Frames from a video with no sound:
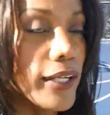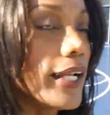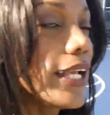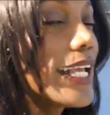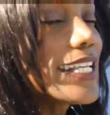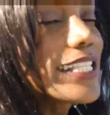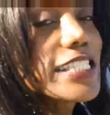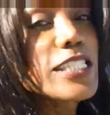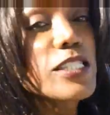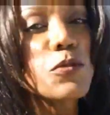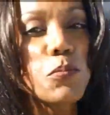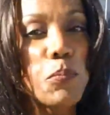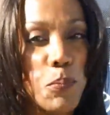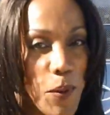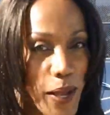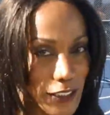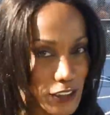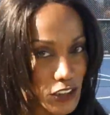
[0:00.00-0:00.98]

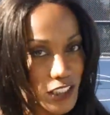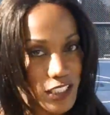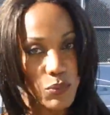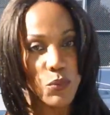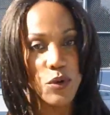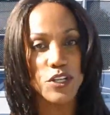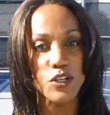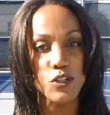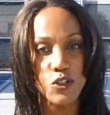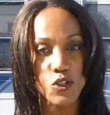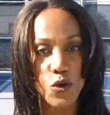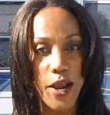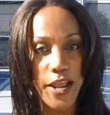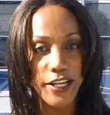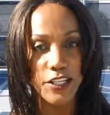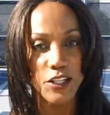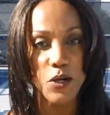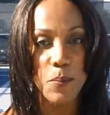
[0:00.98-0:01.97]
especially when you're
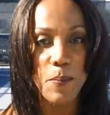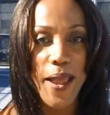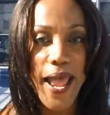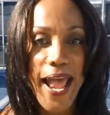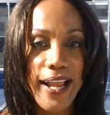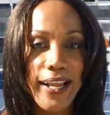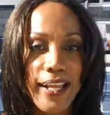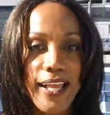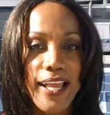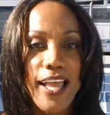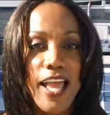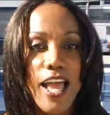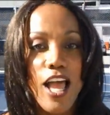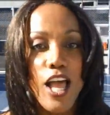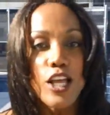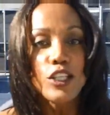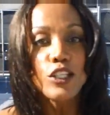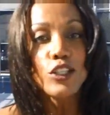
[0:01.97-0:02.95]
training your back,
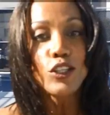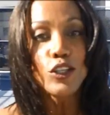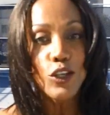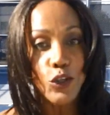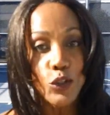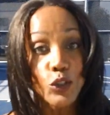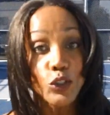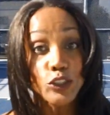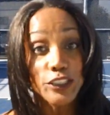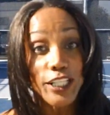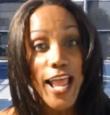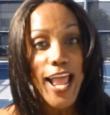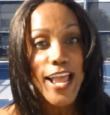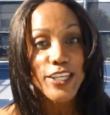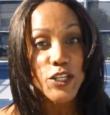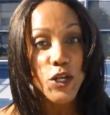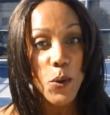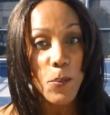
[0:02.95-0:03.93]
use
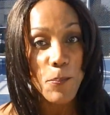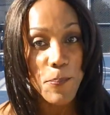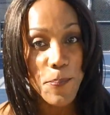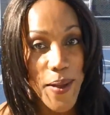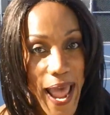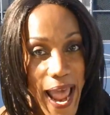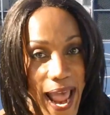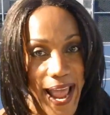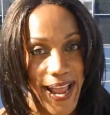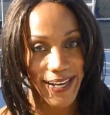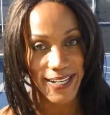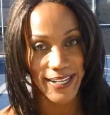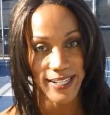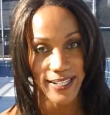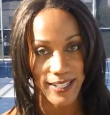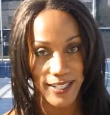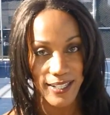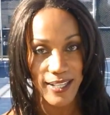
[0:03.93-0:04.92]
your back
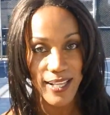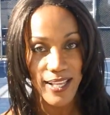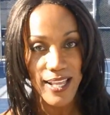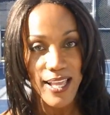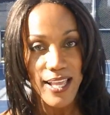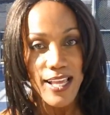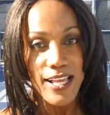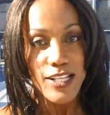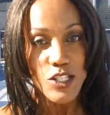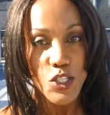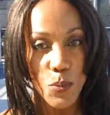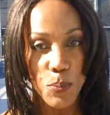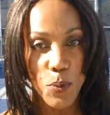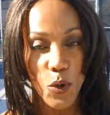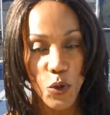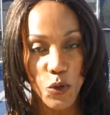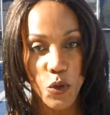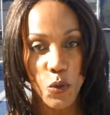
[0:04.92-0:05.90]
to
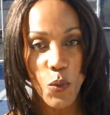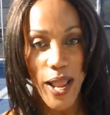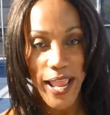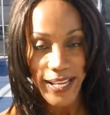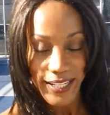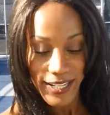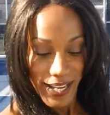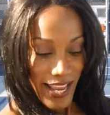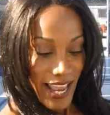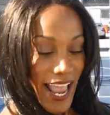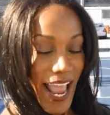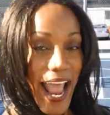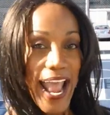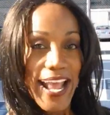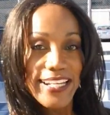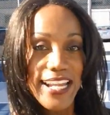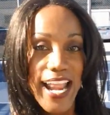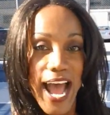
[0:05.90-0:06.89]
pull the weight
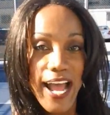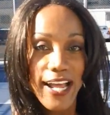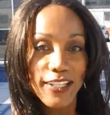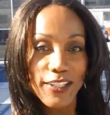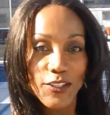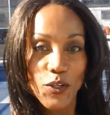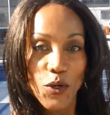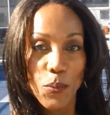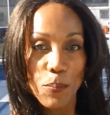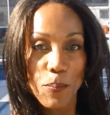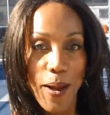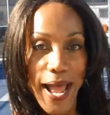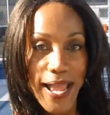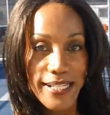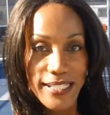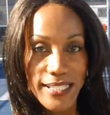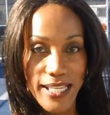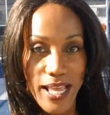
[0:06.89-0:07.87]
and not your
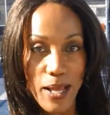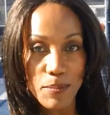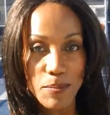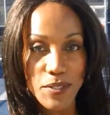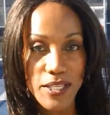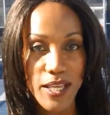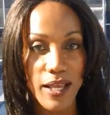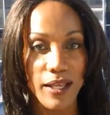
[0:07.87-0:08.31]
biceps.